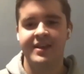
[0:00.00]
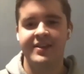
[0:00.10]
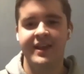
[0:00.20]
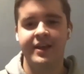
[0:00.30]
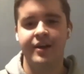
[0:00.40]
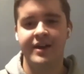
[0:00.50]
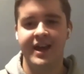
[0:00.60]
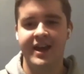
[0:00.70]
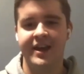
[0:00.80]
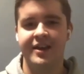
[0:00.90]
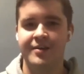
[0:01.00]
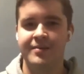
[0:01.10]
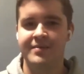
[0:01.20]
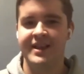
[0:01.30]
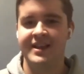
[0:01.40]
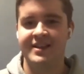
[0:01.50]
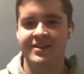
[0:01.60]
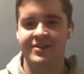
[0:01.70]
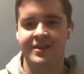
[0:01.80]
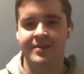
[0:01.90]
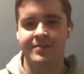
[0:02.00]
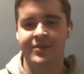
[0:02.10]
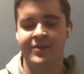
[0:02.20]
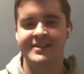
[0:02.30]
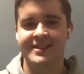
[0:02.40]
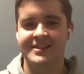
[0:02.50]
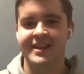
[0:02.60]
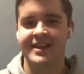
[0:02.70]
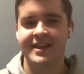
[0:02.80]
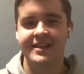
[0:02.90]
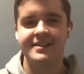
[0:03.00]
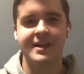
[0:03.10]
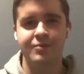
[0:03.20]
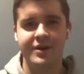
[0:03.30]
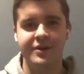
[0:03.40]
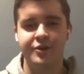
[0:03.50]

think okay um like um this is like someone who